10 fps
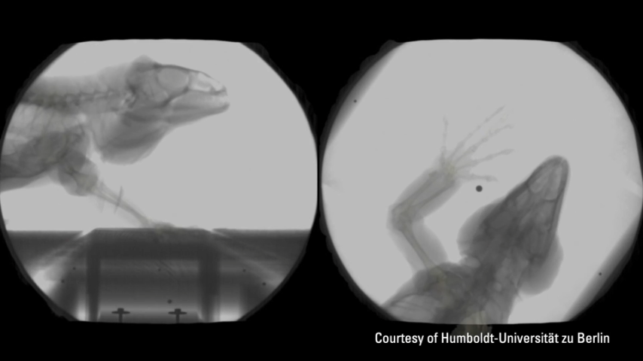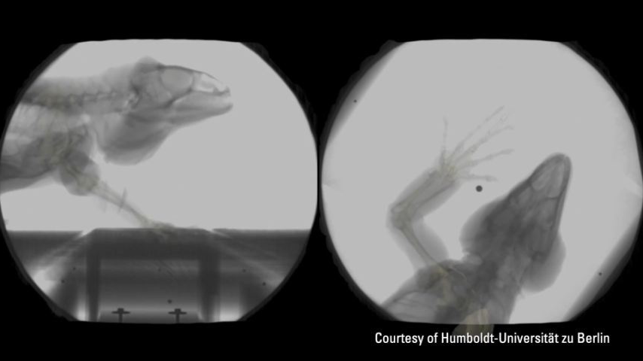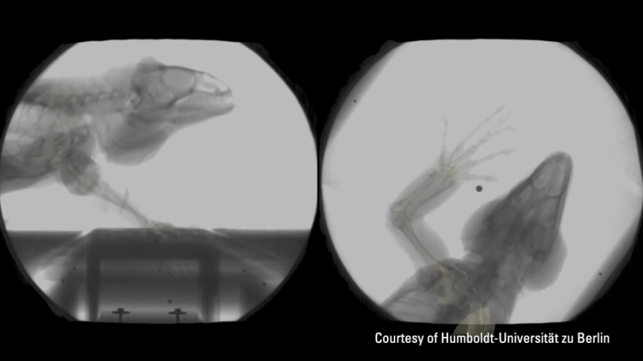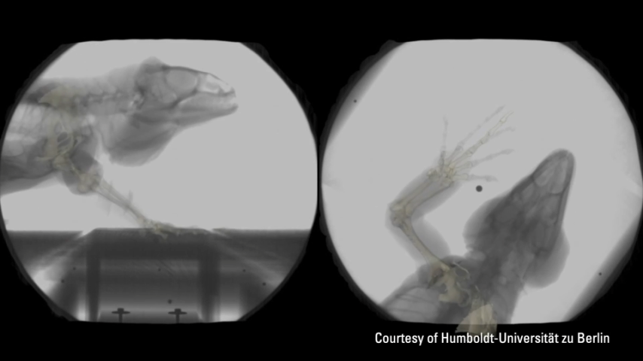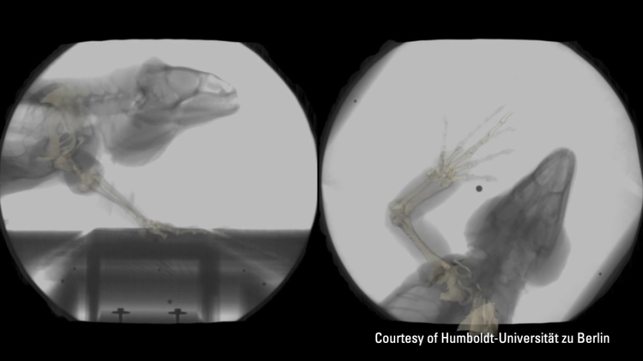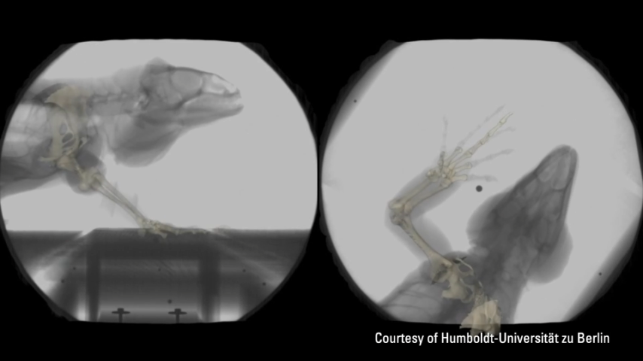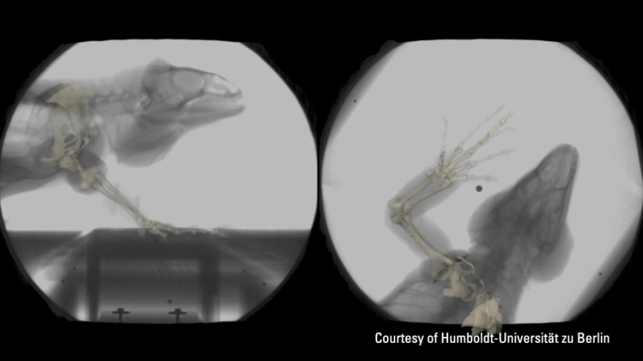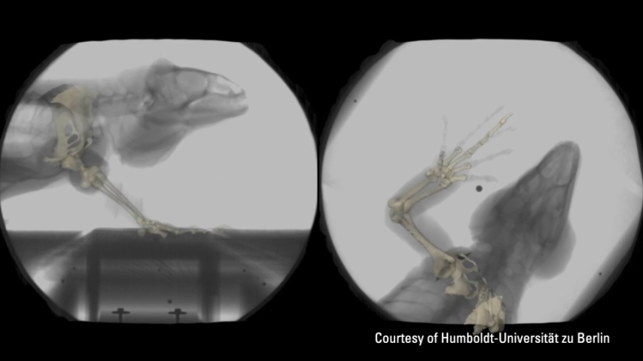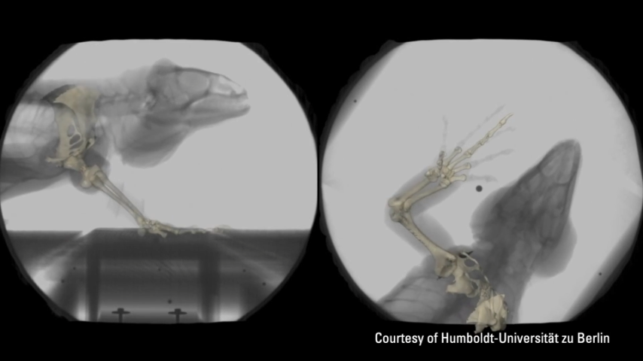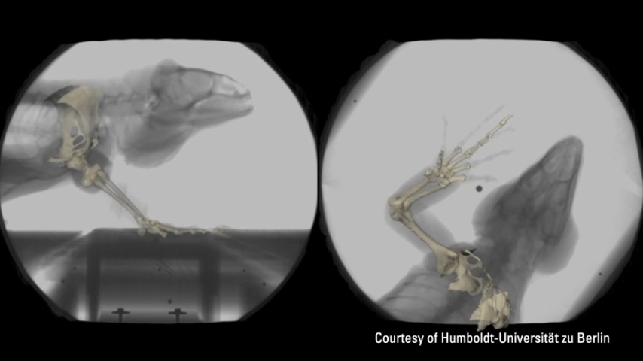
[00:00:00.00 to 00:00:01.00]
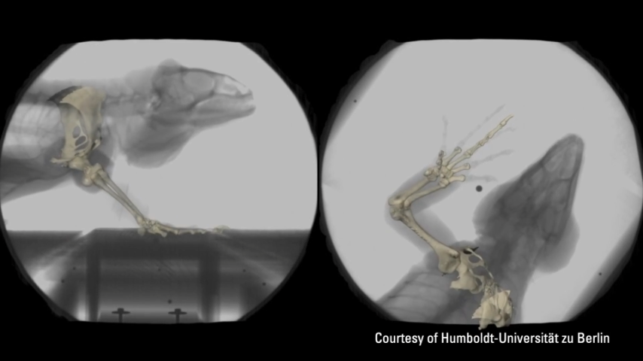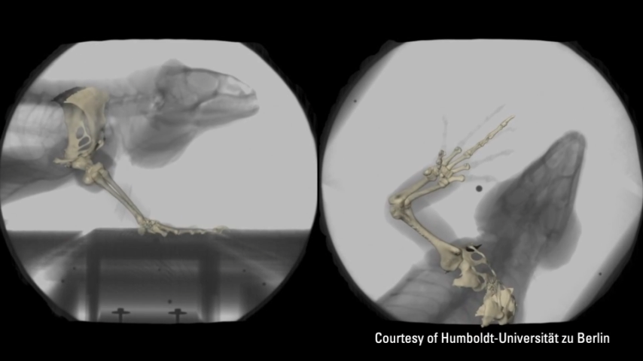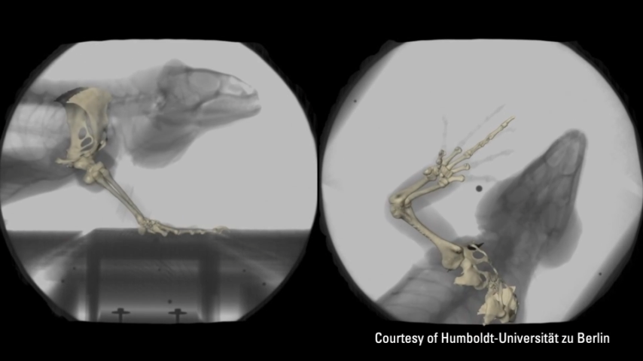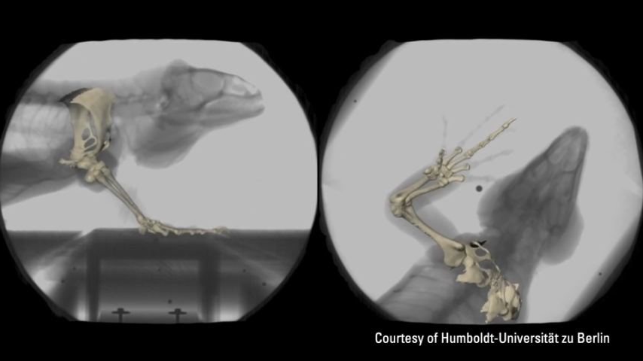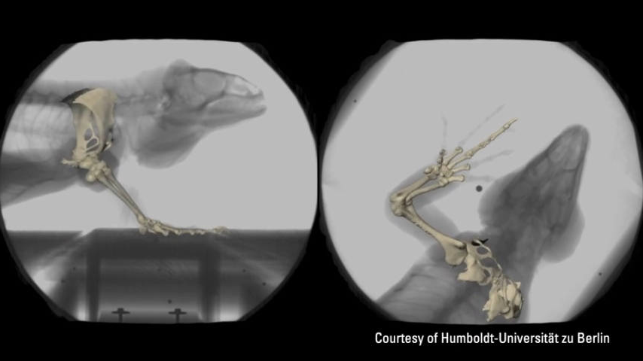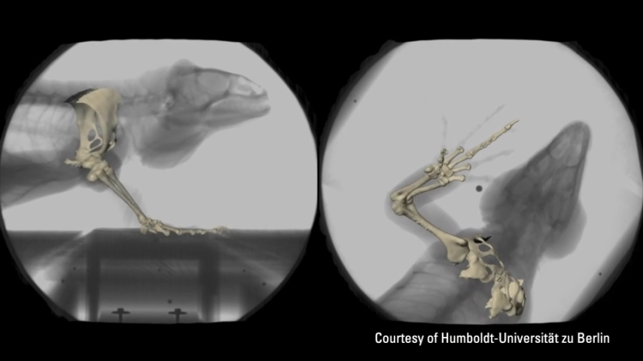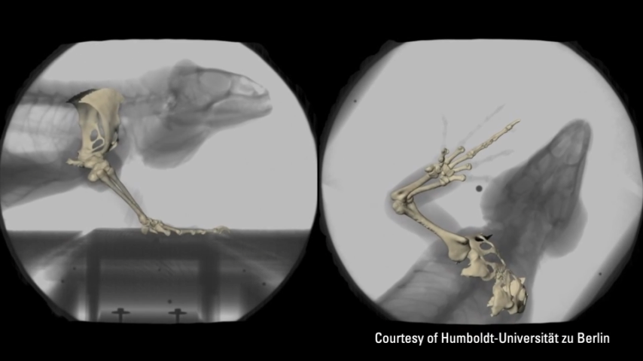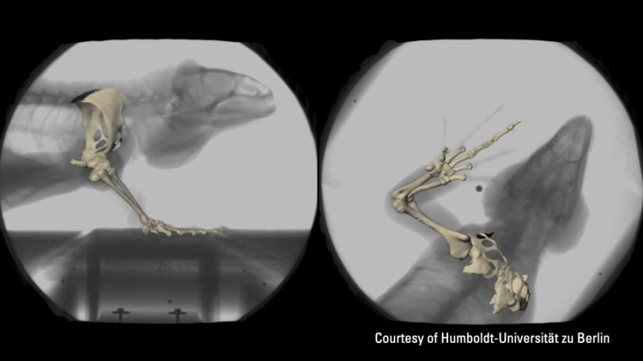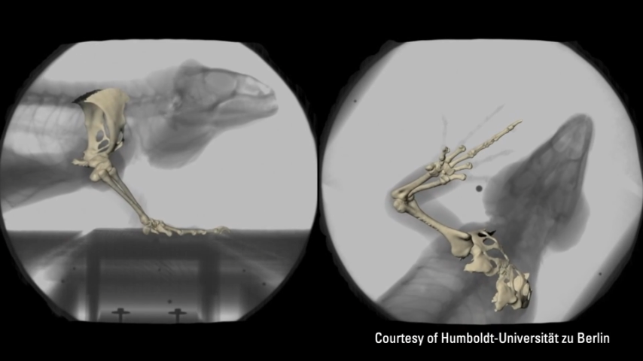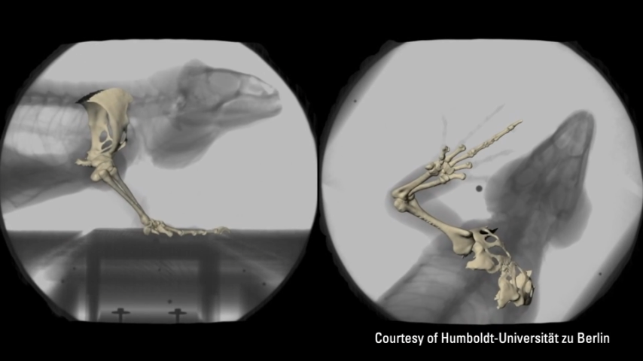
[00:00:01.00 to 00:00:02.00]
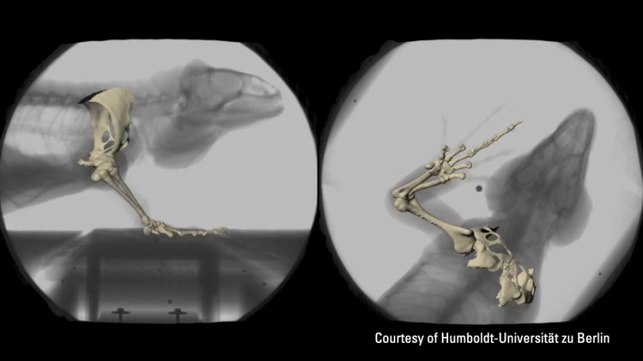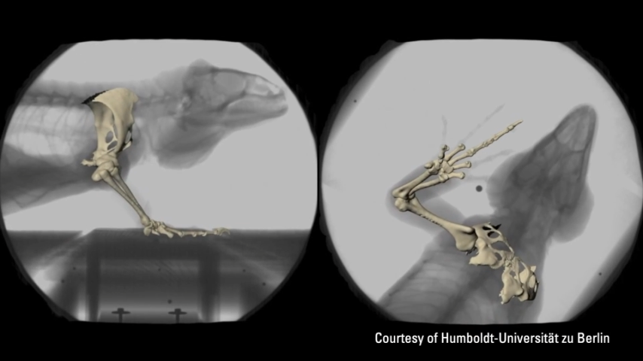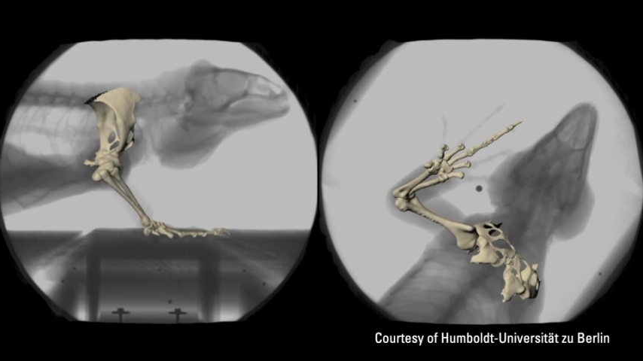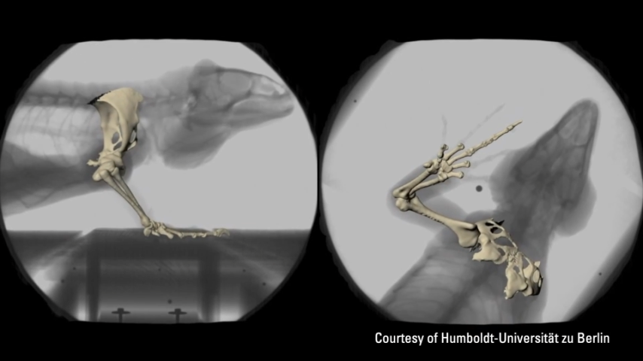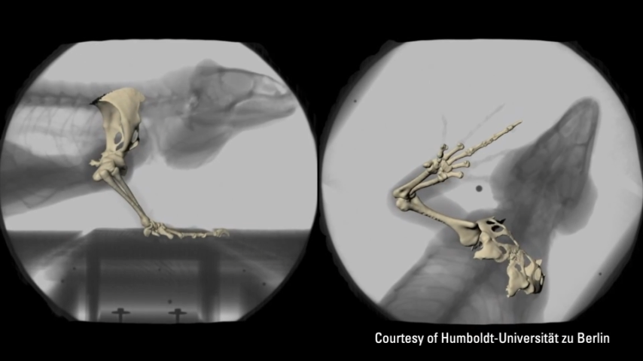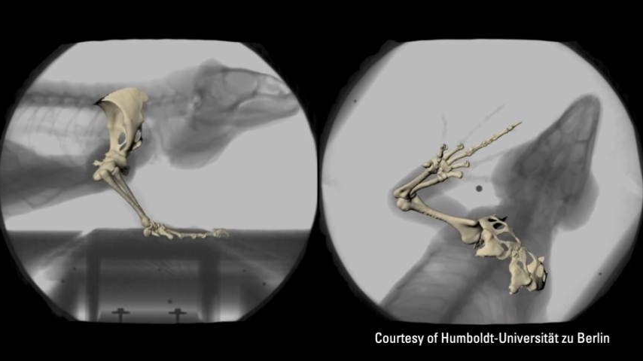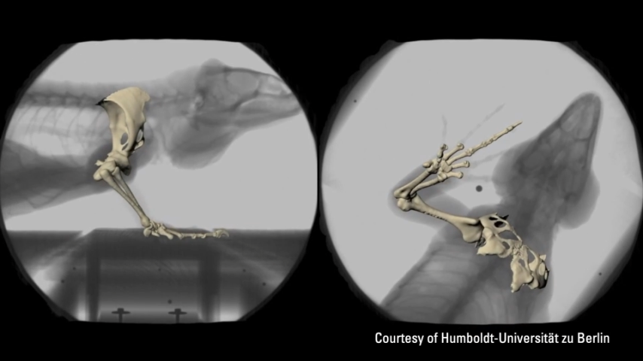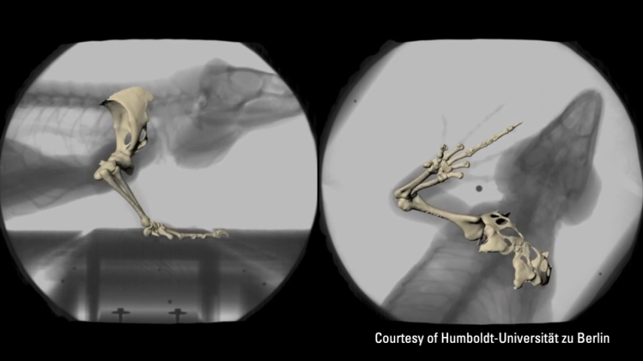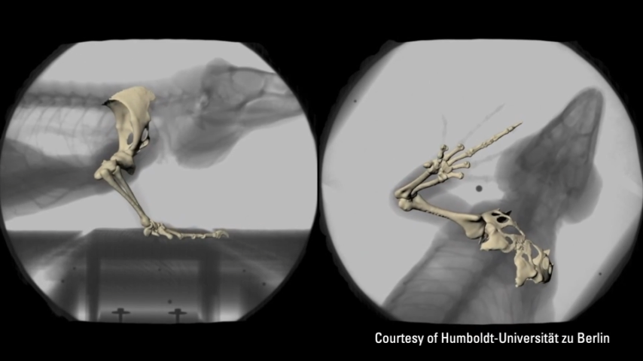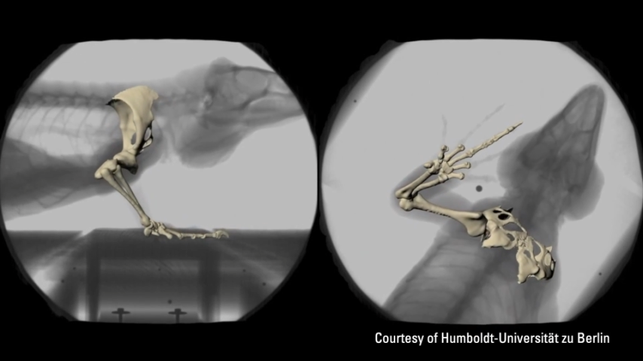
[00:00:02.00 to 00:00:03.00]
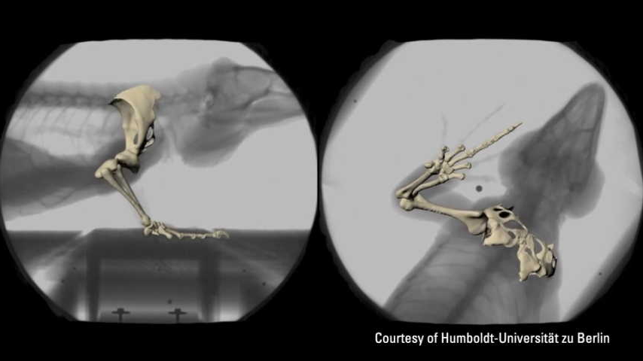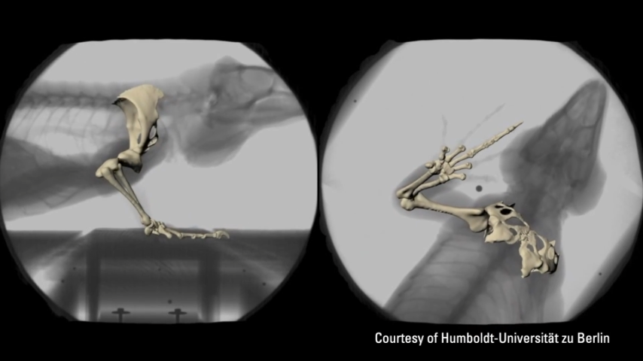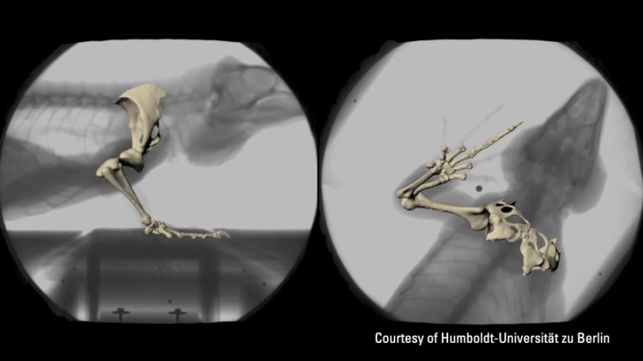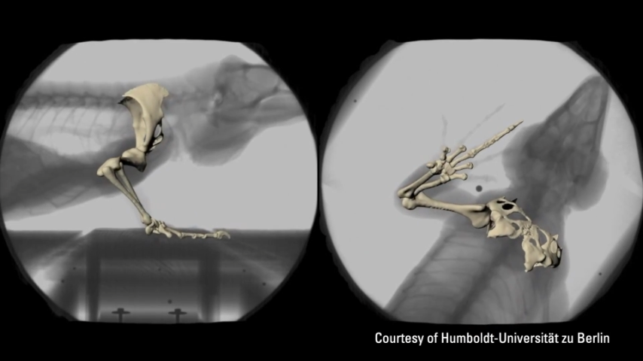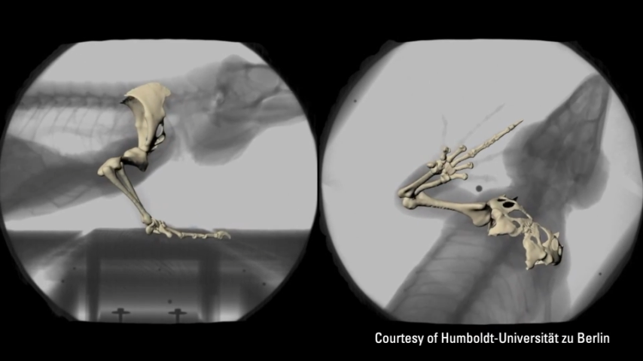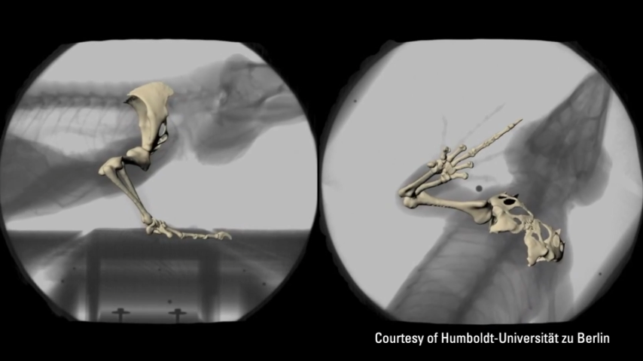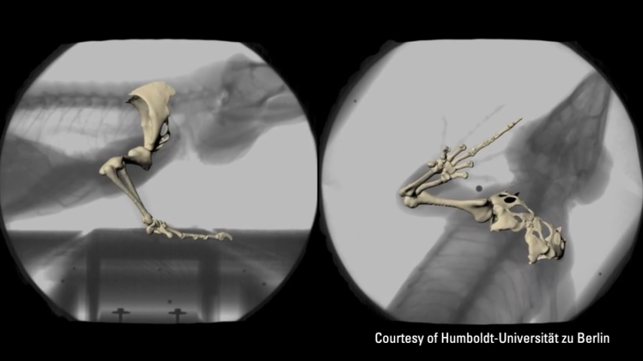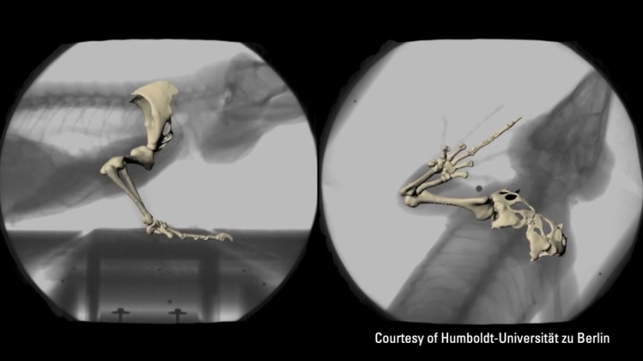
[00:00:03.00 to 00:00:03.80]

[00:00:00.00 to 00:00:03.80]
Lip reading: No face is visible, so there are no lips to read.